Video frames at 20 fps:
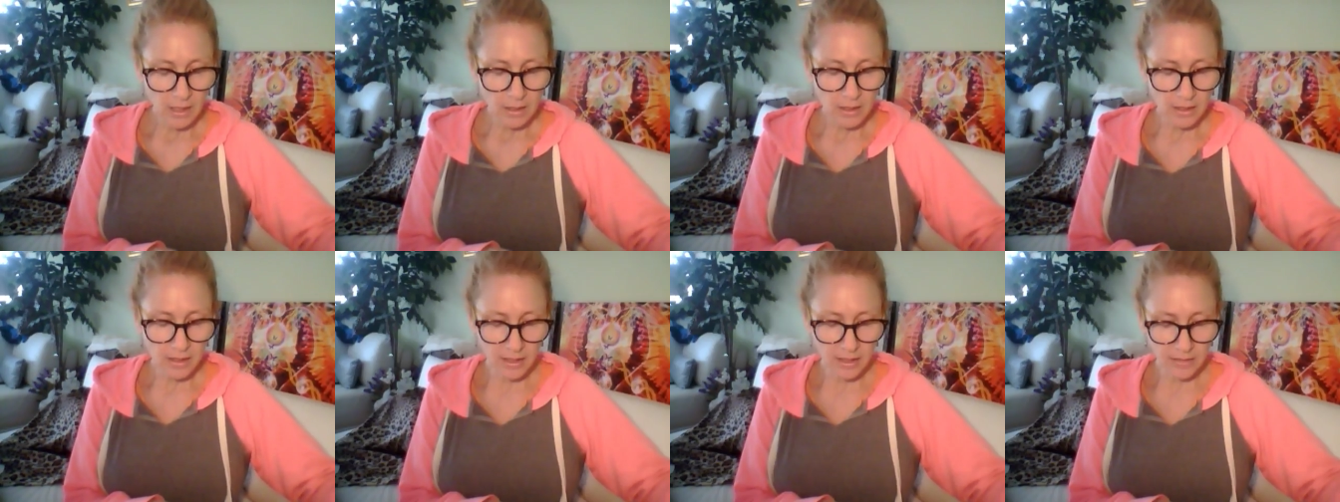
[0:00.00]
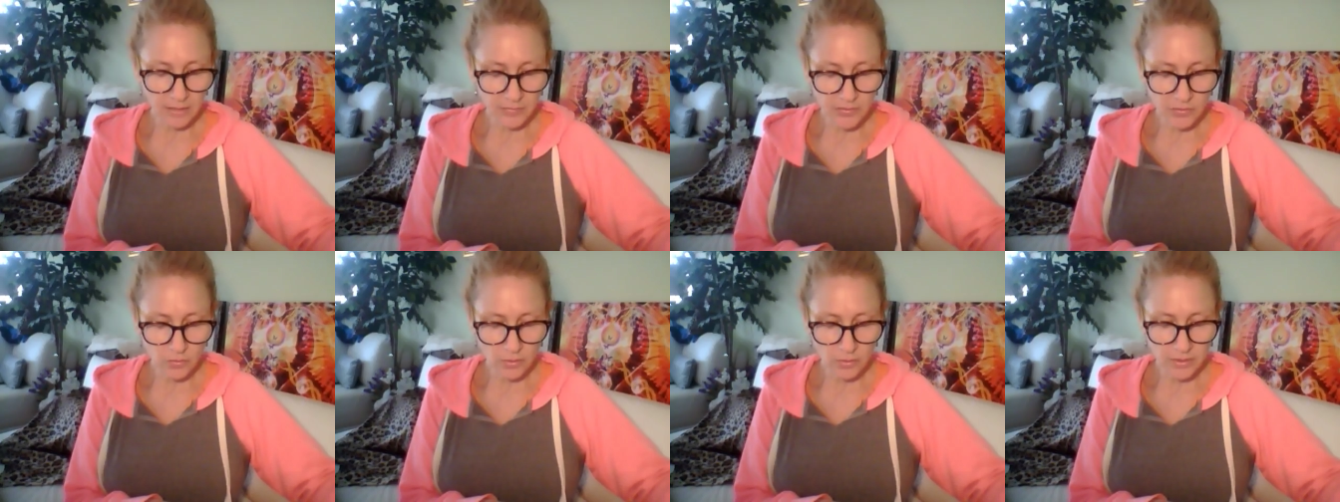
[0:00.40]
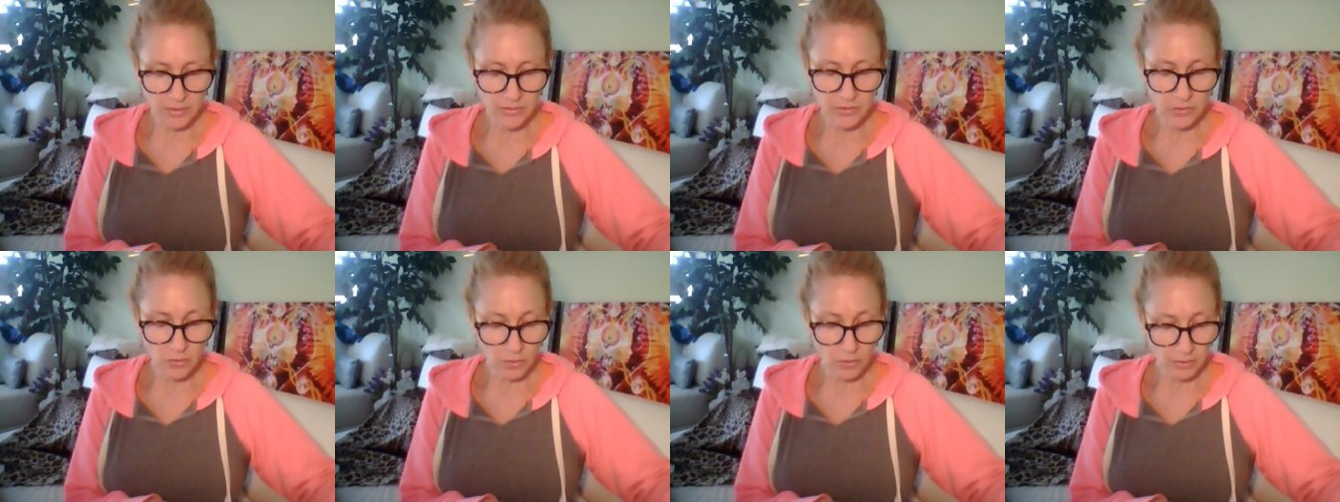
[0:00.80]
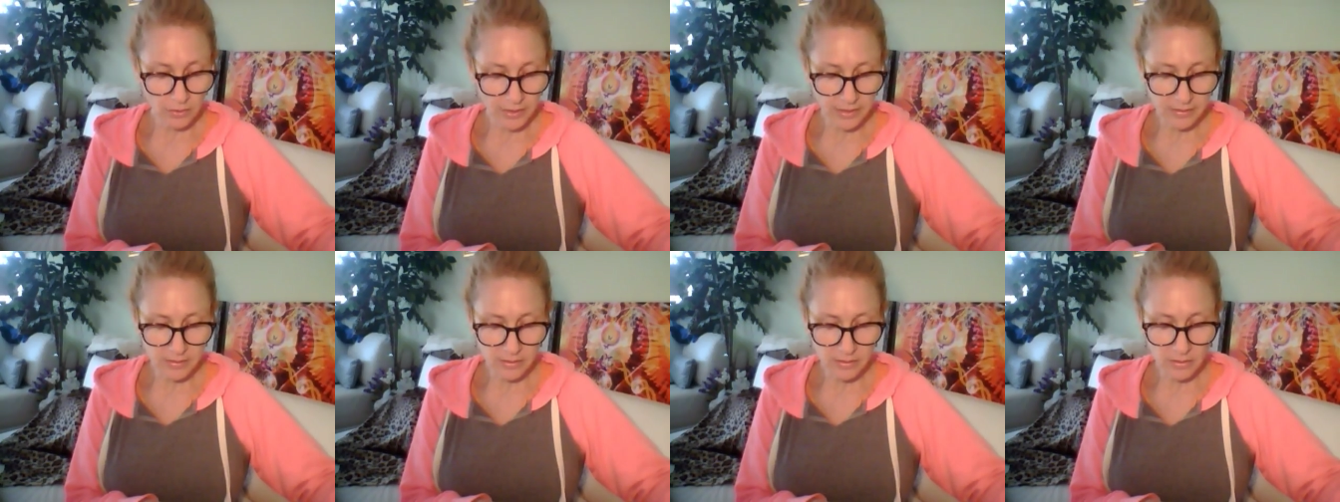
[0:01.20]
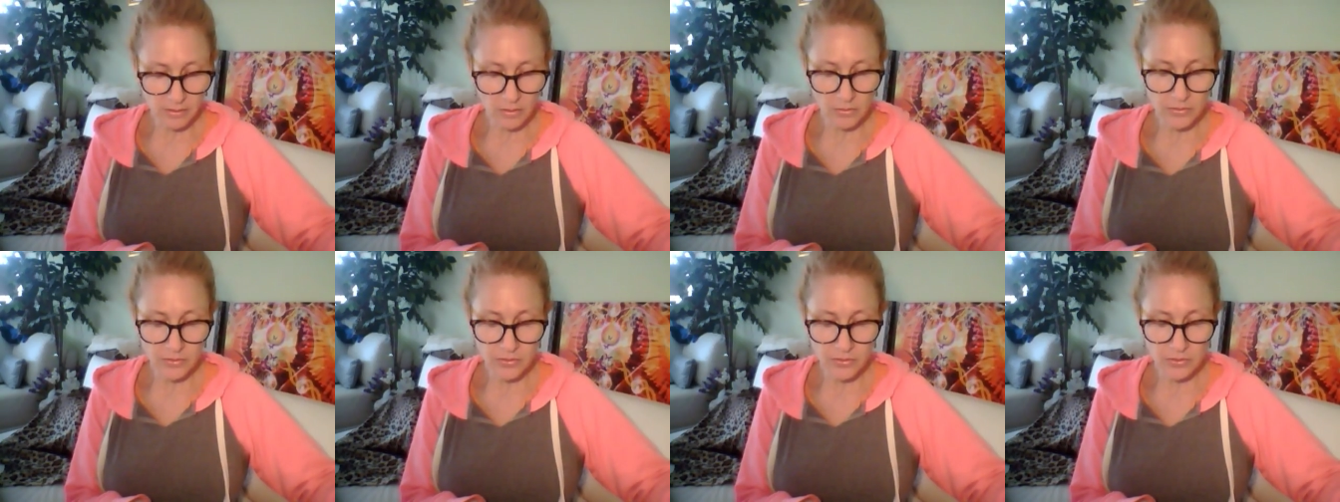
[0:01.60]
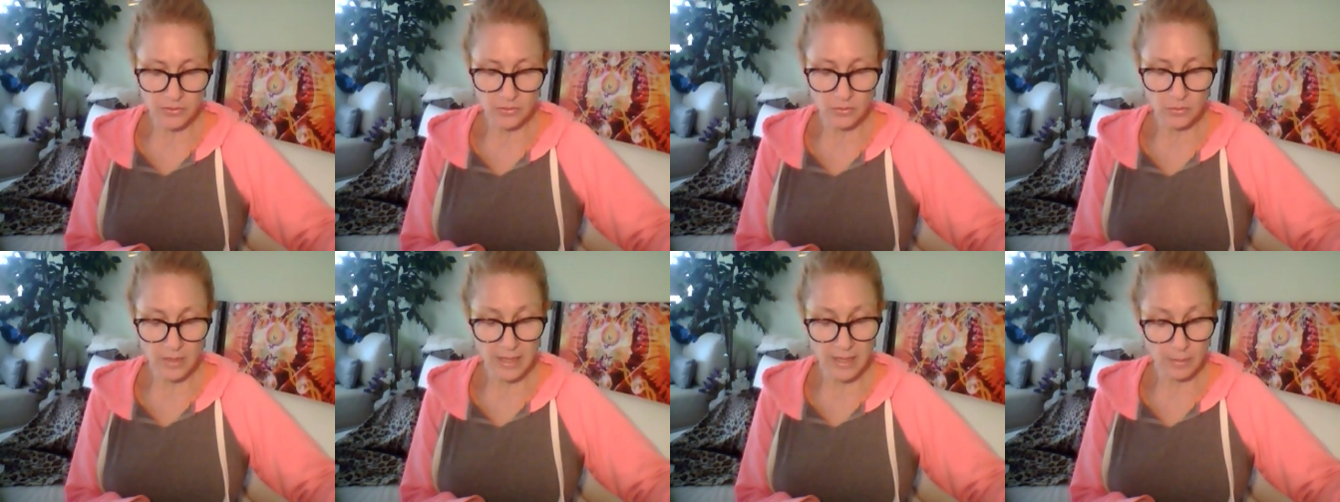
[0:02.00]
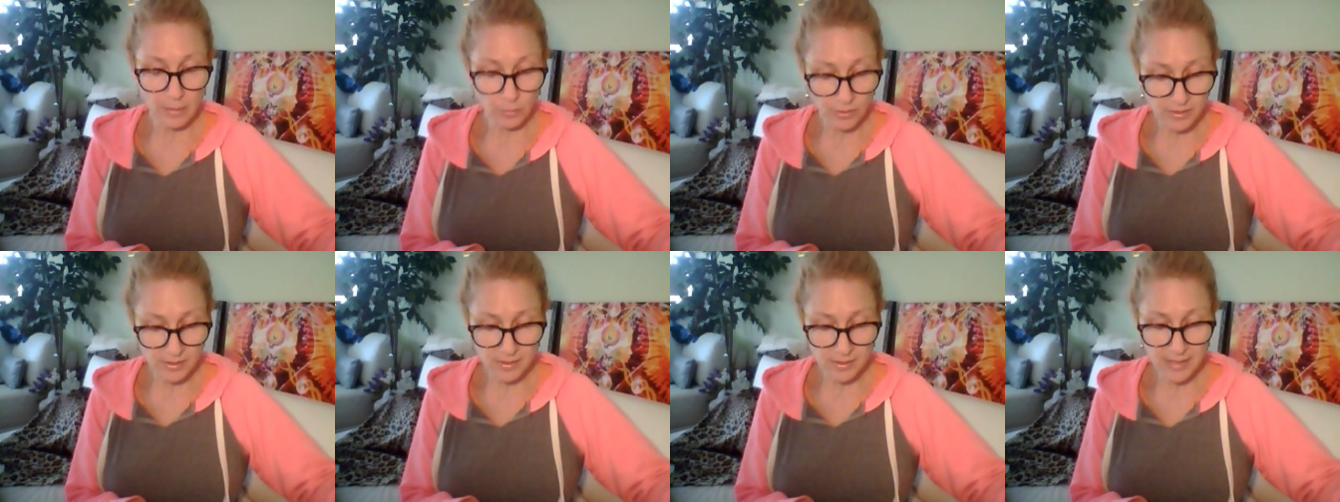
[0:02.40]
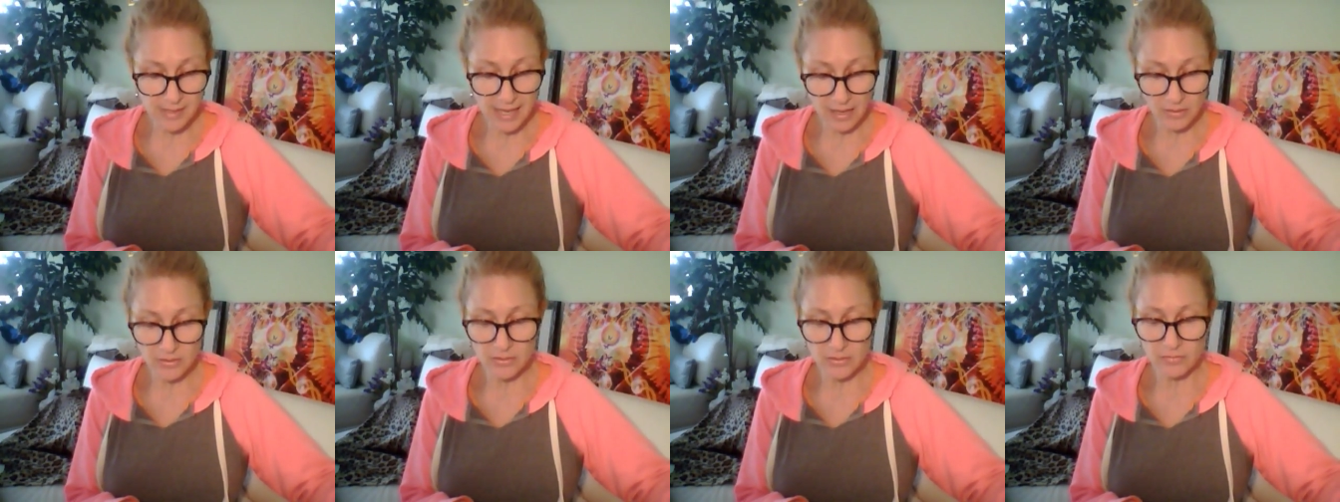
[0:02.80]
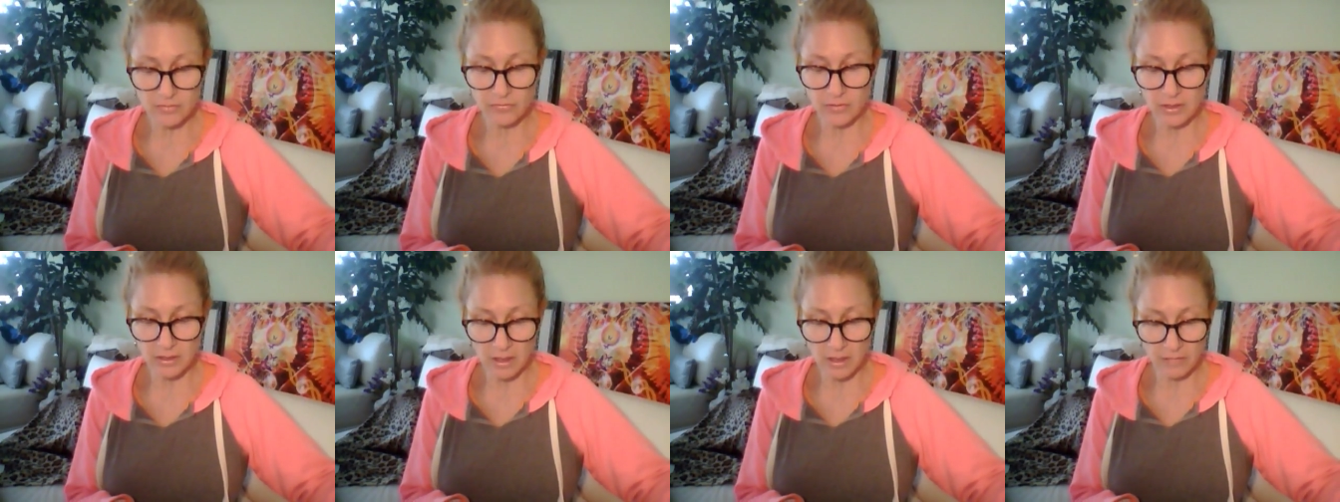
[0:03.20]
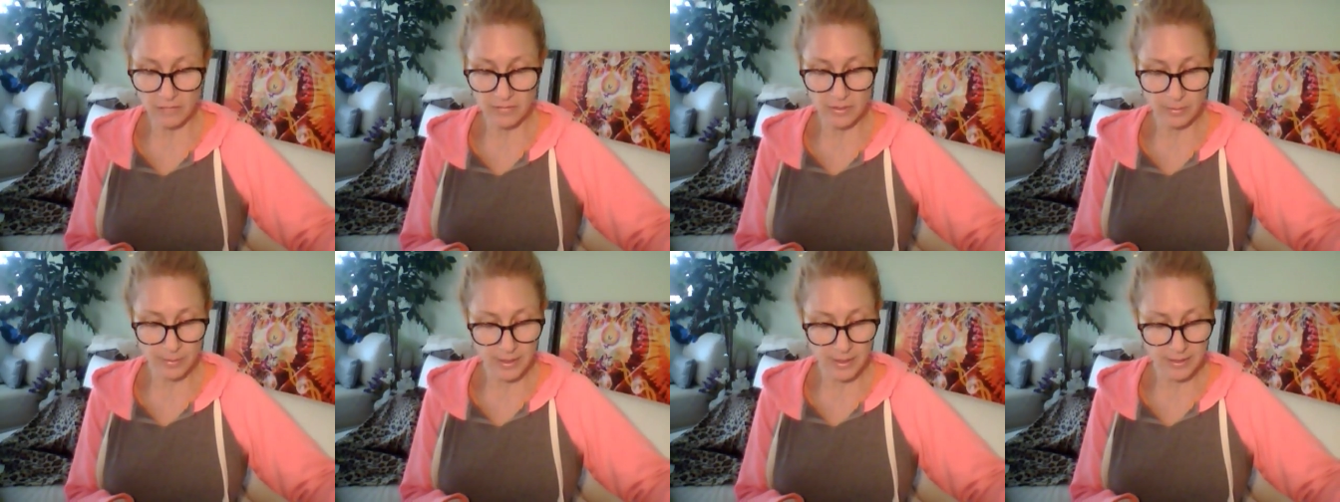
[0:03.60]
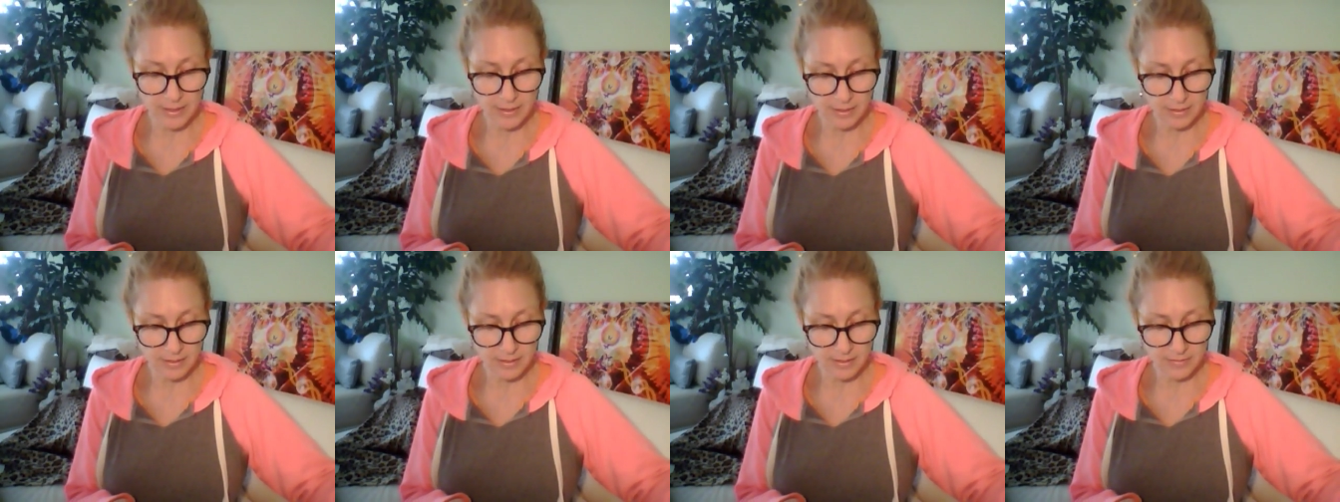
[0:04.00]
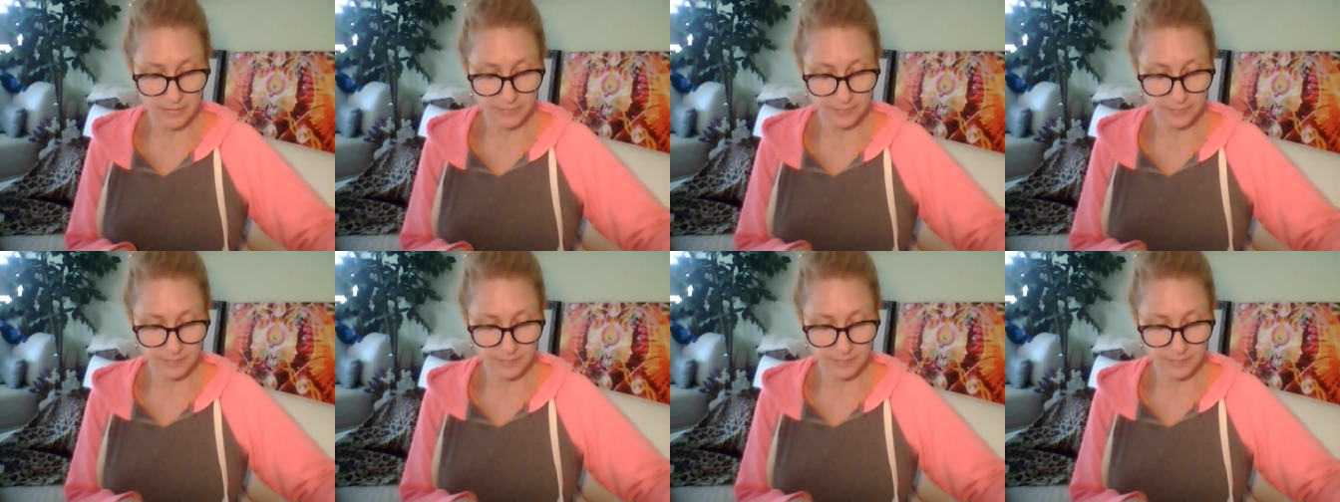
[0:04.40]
The King of Swords, Taurus, goes to Empress's house for love and abundance.